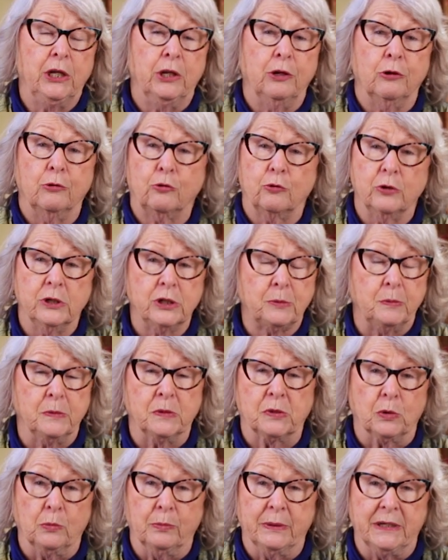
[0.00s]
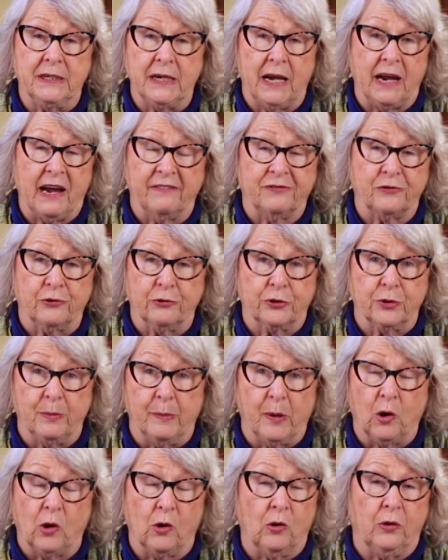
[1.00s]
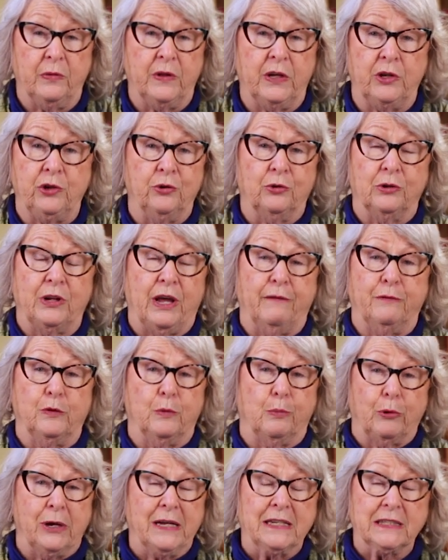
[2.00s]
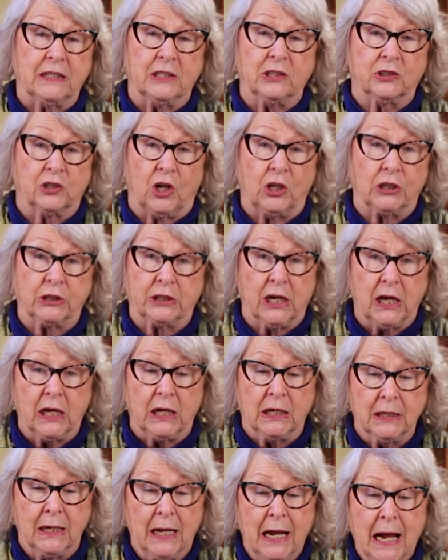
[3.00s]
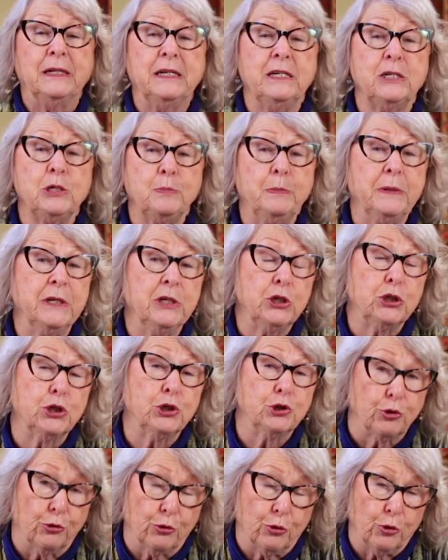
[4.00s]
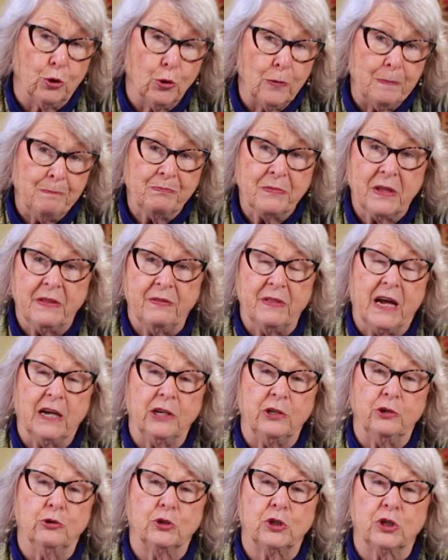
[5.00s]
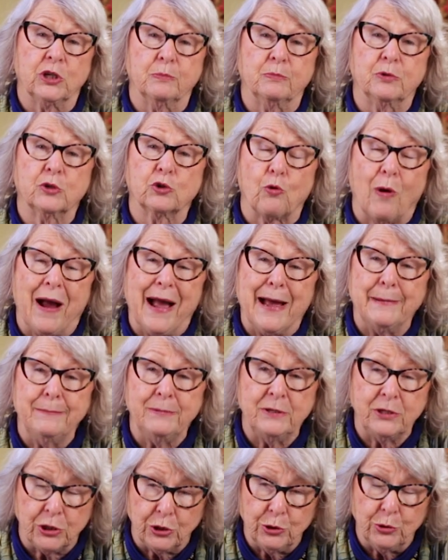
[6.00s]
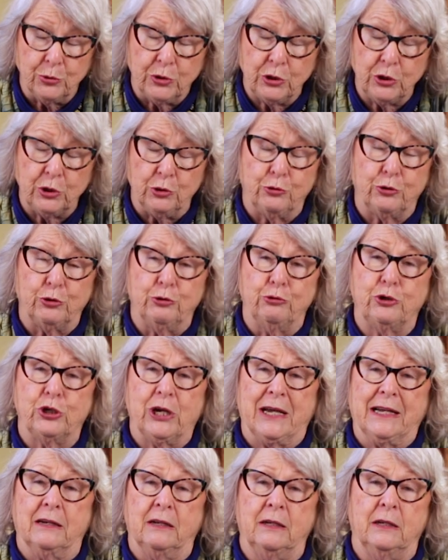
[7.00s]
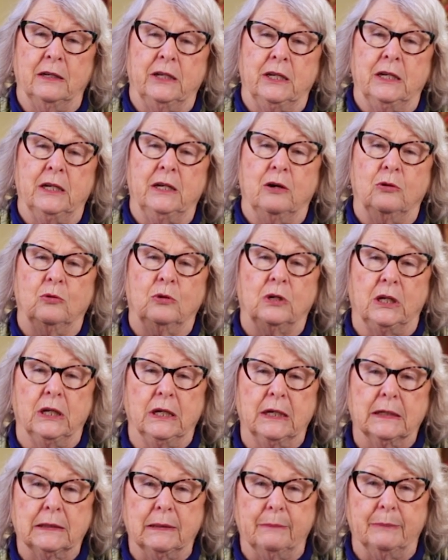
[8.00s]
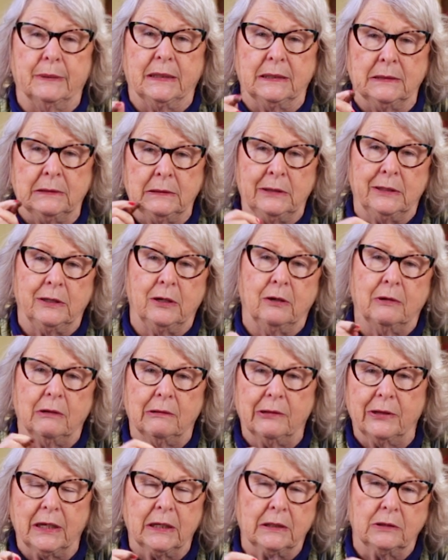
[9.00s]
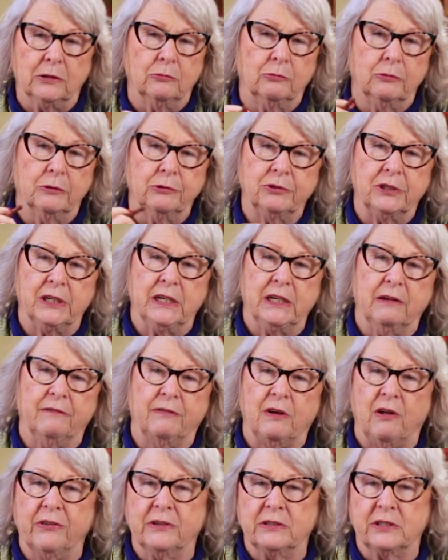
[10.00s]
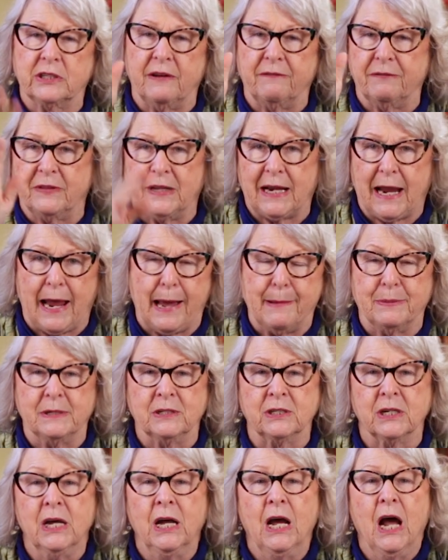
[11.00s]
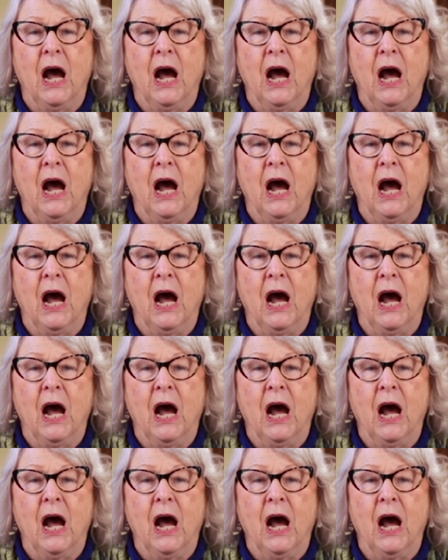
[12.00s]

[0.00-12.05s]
you know, Christmas will be day after tomorrow, and then you'll have your presents all done. Please be sure that you subscribe to the YouTube channel, you know, click the button, you know, all that little routine of all the stuff that happens.